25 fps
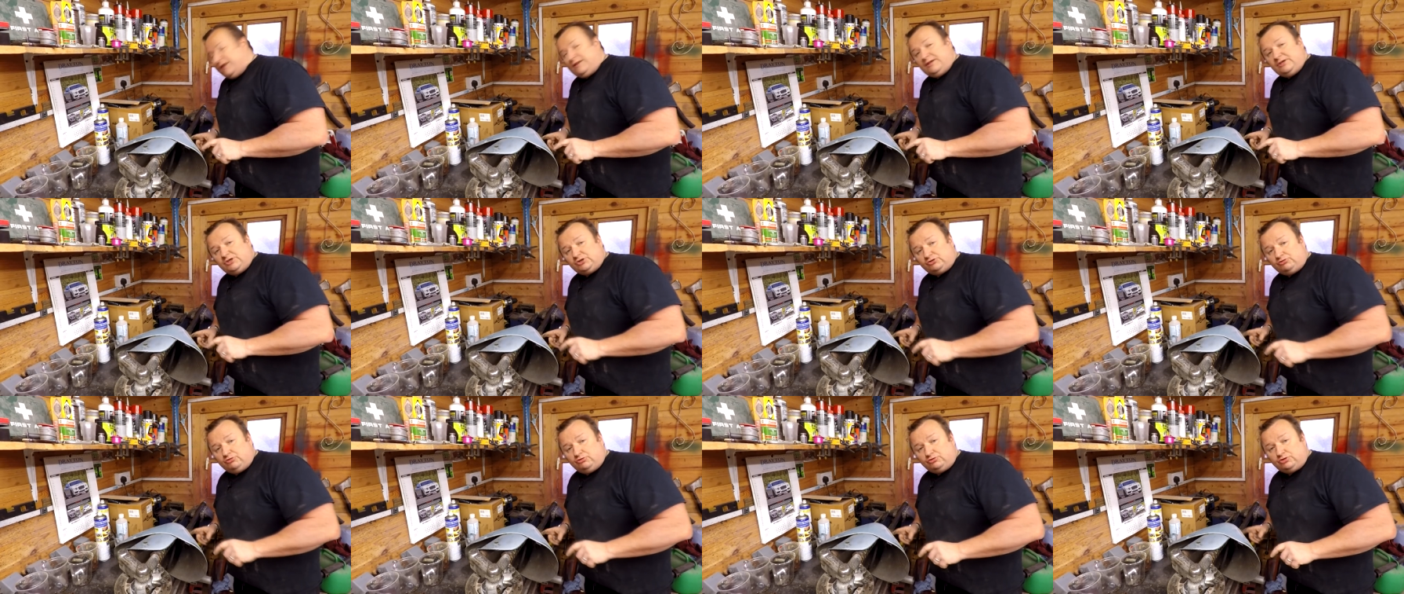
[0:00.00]
These
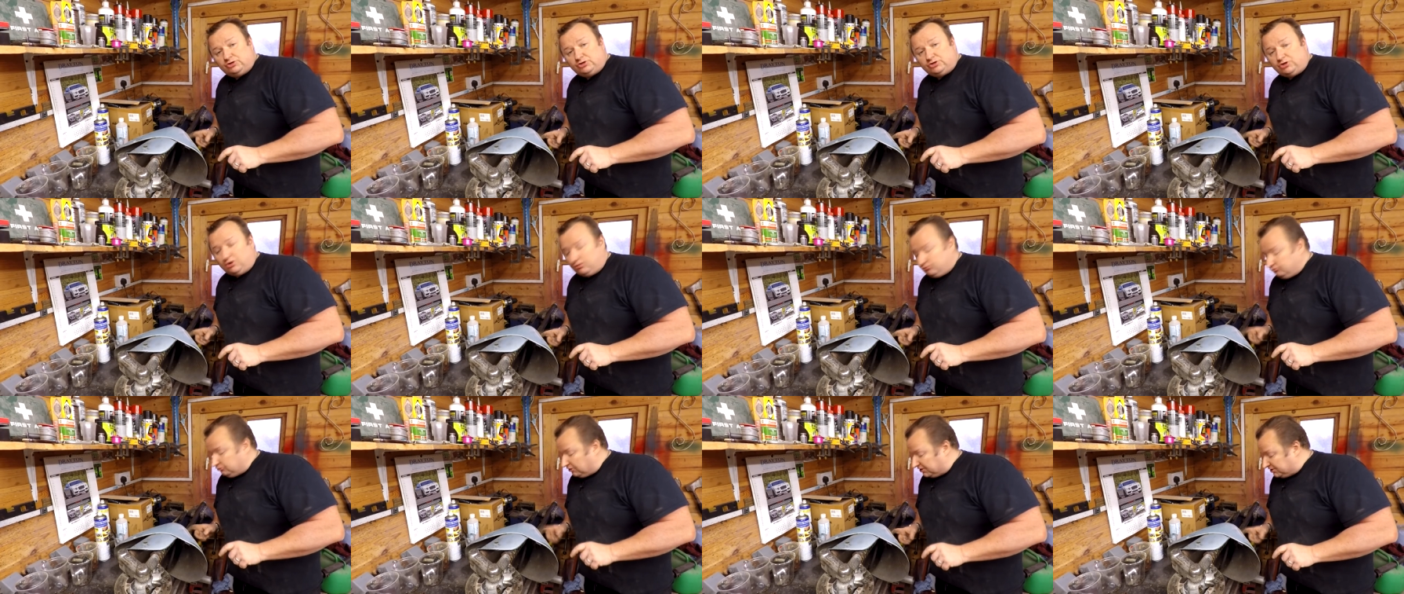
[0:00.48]
screws are
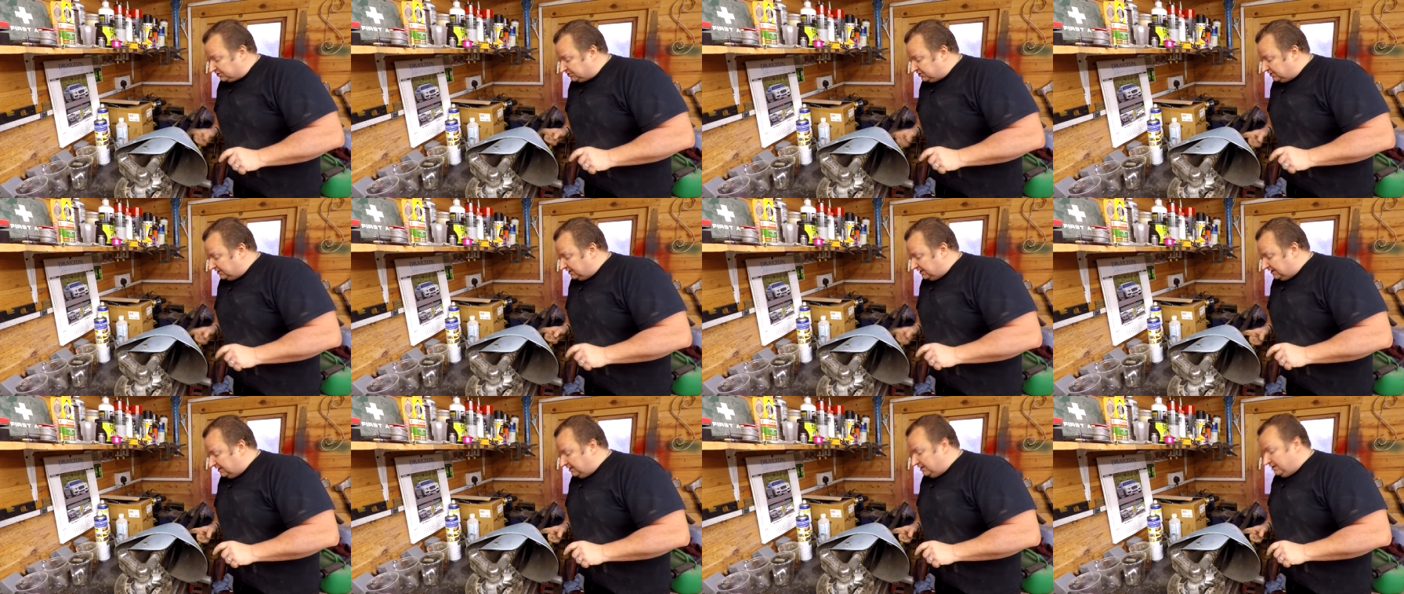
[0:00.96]
so rusted
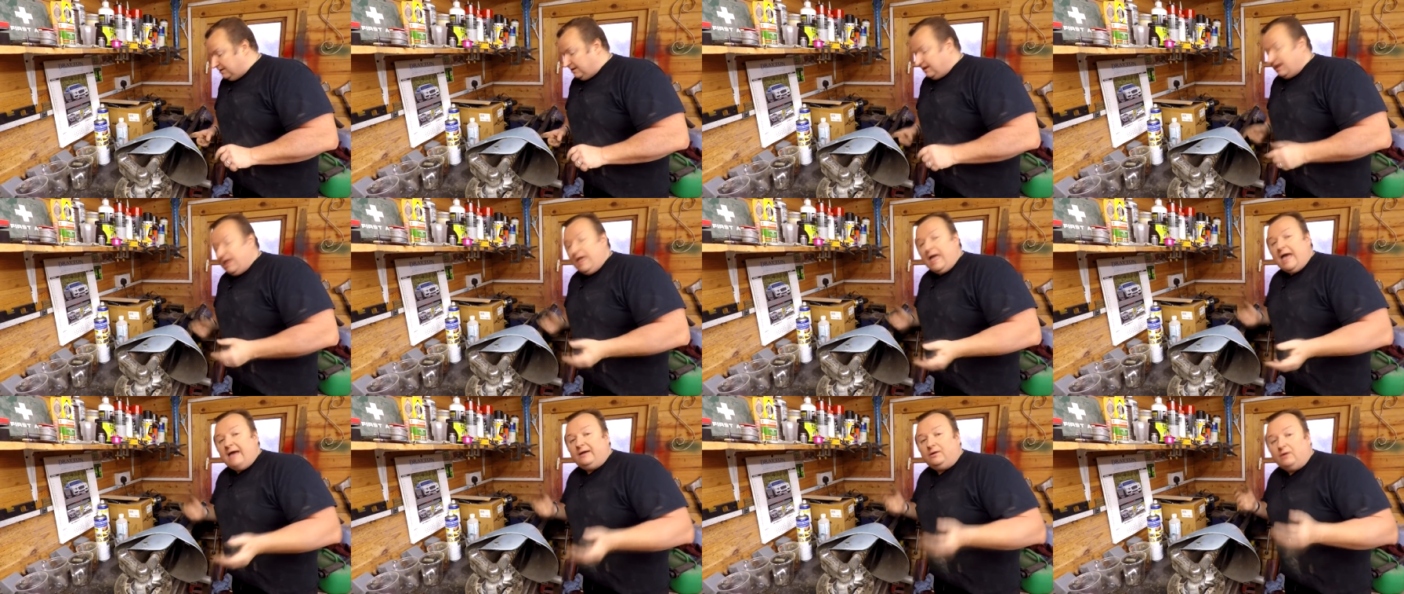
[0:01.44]
in,
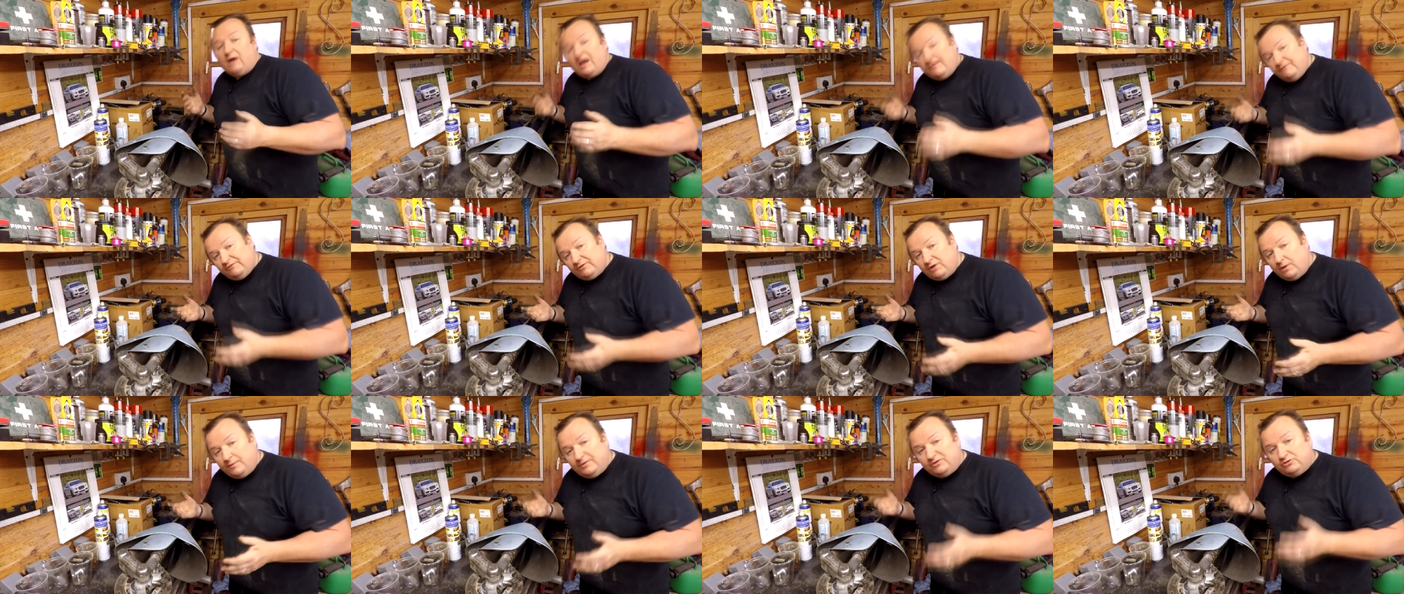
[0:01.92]
and I
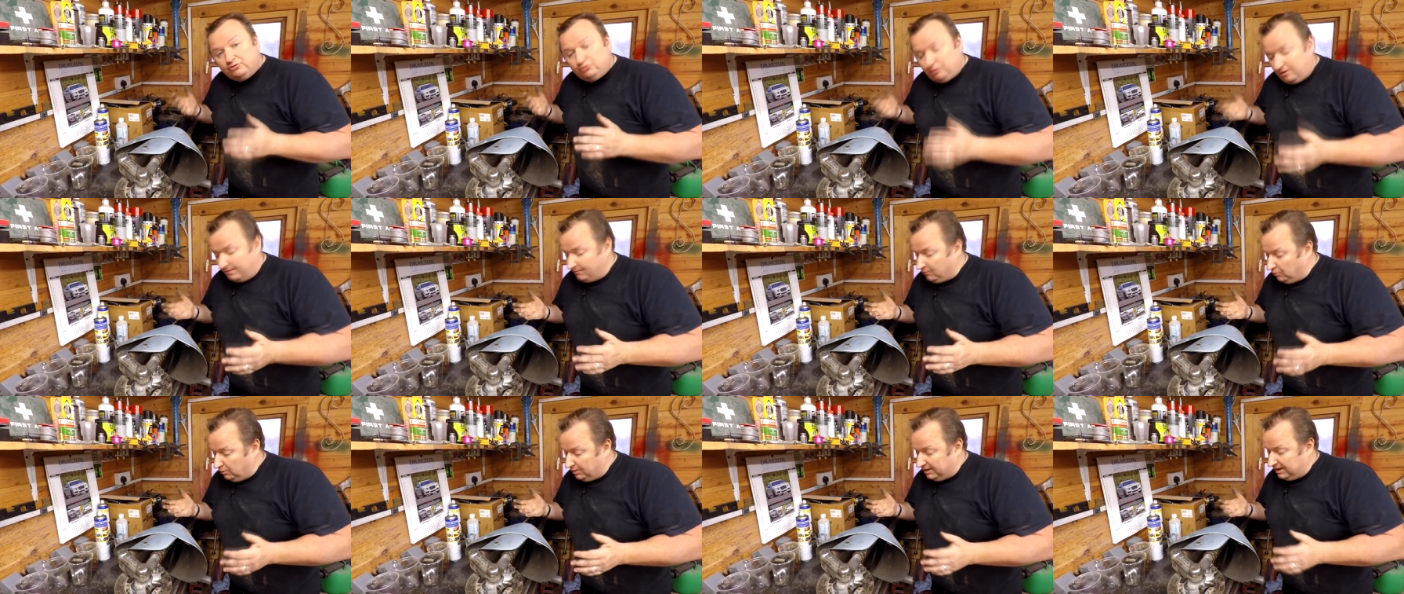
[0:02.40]
haven't got my
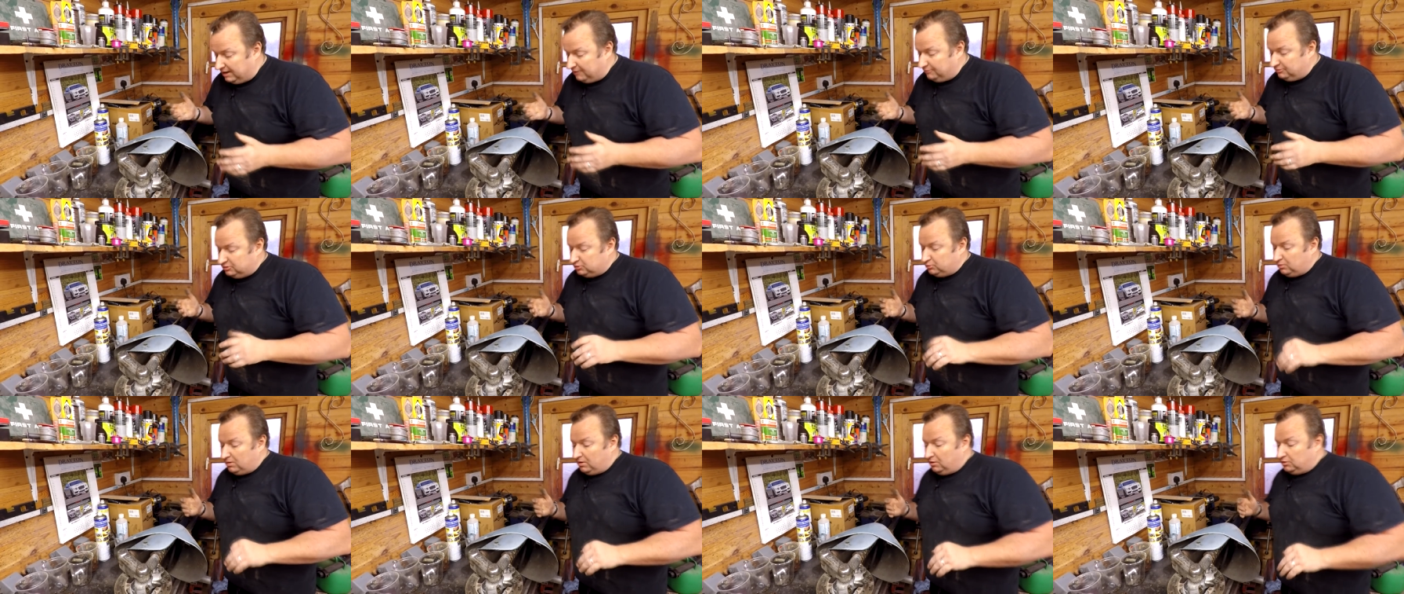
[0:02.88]
Dremel here
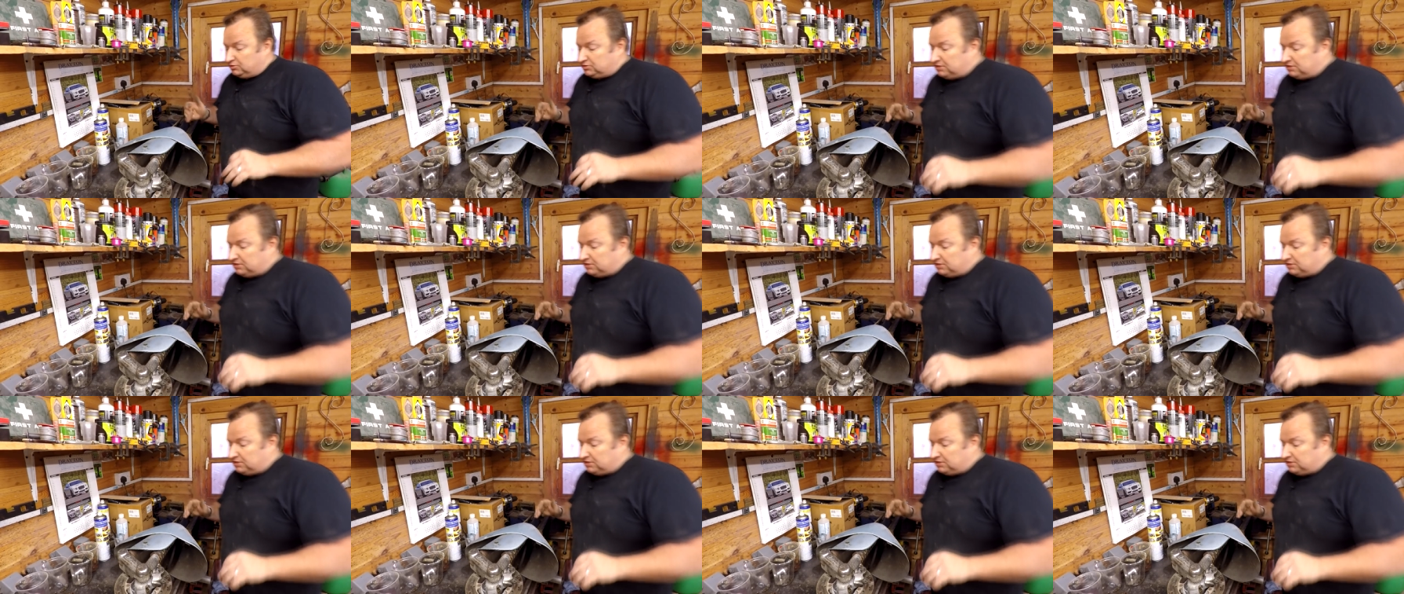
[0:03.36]
as well.